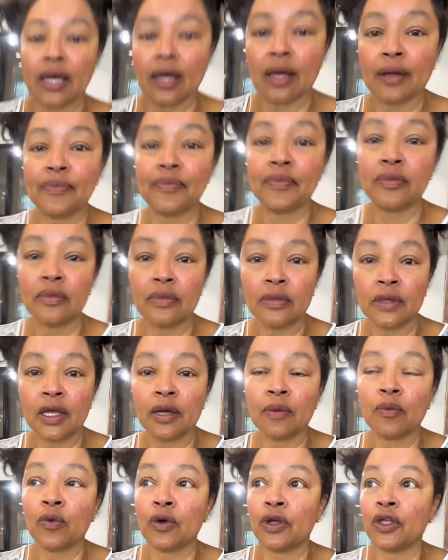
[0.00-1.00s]
Yeah.
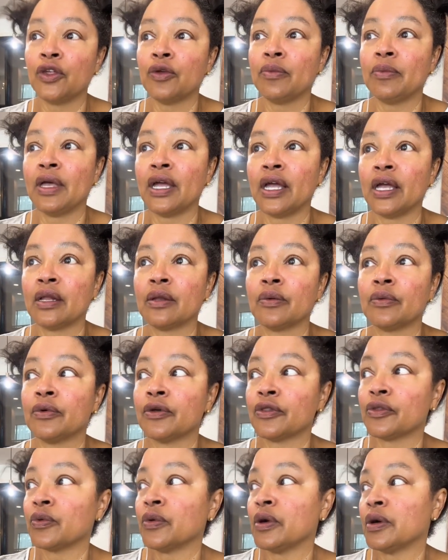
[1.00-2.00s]
Yep, what you
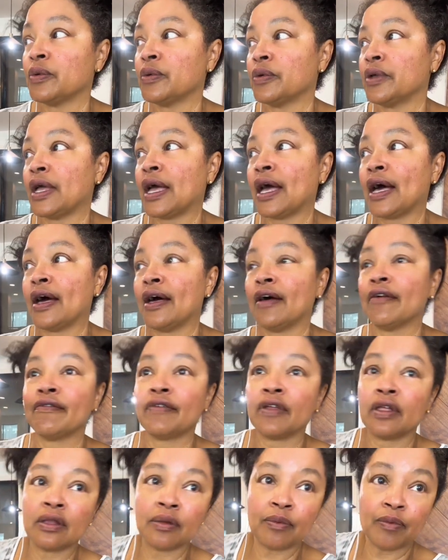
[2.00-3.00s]
made with what we
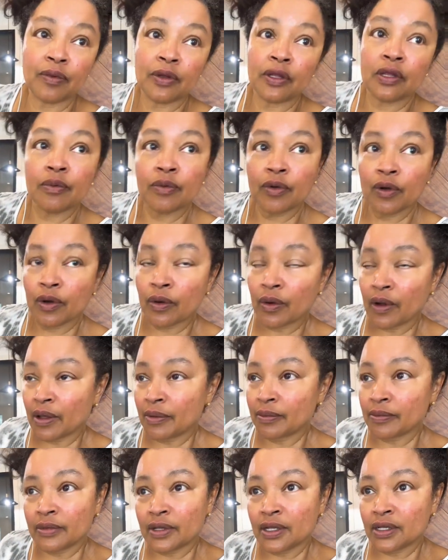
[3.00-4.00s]
have in the
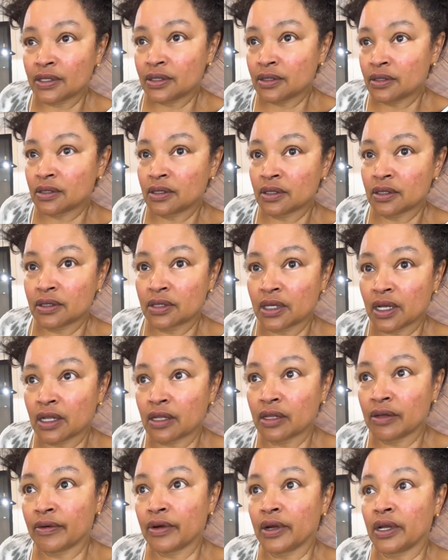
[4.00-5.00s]
program. That's
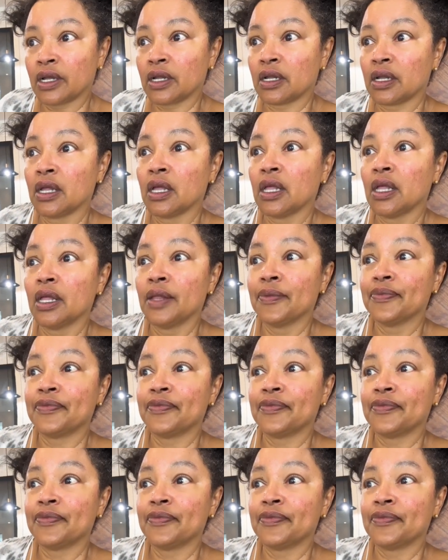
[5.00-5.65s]
exactly right.